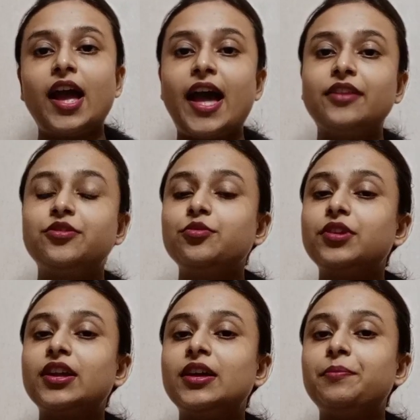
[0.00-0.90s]
and you
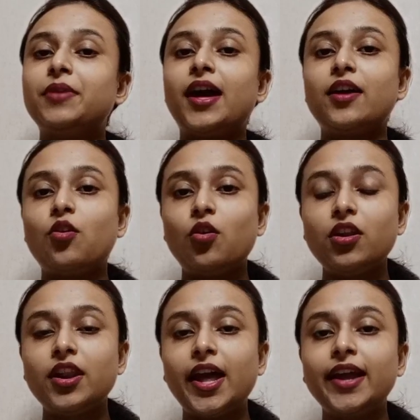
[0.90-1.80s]
can apply
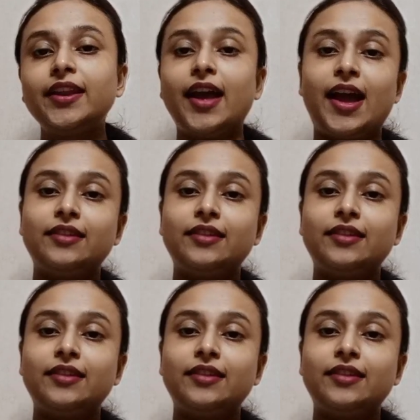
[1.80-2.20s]
online